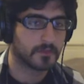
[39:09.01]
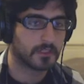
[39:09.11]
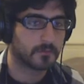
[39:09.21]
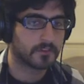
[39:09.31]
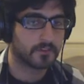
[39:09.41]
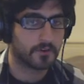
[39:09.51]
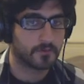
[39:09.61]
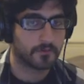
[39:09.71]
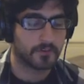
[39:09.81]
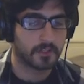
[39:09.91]
messing around with
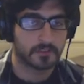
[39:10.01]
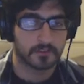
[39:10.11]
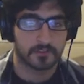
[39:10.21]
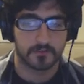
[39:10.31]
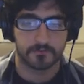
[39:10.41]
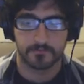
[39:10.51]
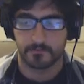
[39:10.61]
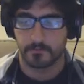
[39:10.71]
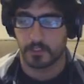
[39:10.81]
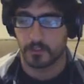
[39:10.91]
friends,
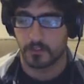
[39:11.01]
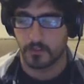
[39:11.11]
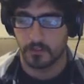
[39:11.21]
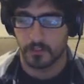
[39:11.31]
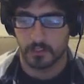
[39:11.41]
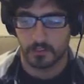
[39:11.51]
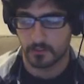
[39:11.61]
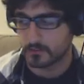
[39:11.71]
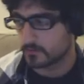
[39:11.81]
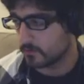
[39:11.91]
and
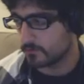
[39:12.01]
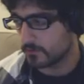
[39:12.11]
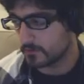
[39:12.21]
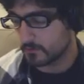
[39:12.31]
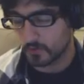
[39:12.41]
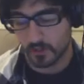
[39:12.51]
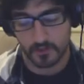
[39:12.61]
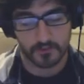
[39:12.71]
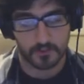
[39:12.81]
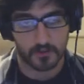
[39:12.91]
hopefully some more arts and
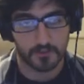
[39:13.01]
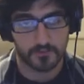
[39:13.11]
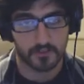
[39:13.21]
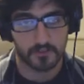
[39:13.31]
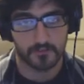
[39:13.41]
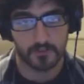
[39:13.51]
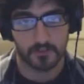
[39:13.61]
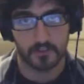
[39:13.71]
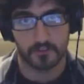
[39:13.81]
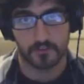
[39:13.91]
crafts stuff and things
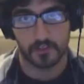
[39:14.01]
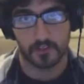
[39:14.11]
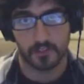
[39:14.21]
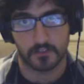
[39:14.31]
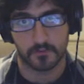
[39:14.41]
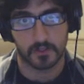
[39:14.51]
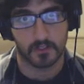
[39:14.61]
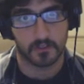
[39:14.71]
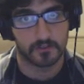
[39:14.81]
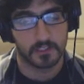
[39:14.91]
I like as well
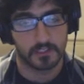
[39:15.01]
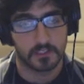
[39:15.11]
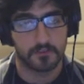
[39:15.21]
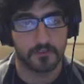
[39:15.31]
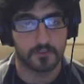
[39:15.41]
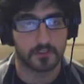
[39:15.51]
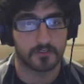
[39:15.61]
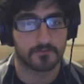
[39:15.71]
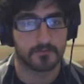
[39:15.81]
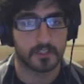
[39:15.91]
in the future,
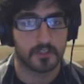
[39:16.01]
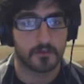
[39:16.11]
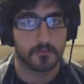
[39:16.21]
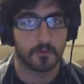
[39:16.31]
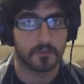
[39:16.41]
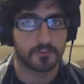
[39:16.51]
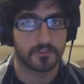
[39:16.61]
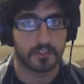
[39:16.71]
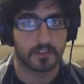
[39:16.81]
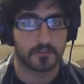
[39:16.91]
but we'll
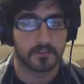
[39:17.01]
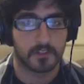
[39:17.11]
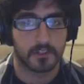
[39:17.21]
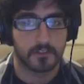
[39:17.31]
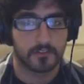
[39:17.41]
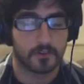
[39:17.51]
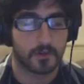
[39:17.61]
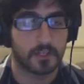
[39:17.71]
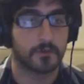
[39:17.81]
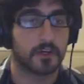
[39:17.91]
see. So
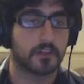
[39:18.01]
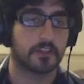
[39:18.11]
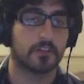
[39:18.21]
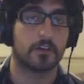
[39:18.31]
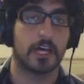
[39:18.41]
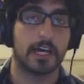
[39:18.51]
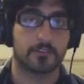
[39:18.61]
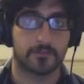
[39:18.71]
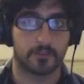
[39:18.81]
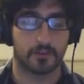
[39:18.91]
anyway, thank you guys
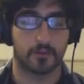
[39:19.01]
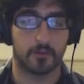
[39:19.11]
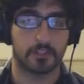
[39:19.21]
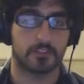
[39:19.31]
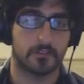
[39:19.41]
for watching the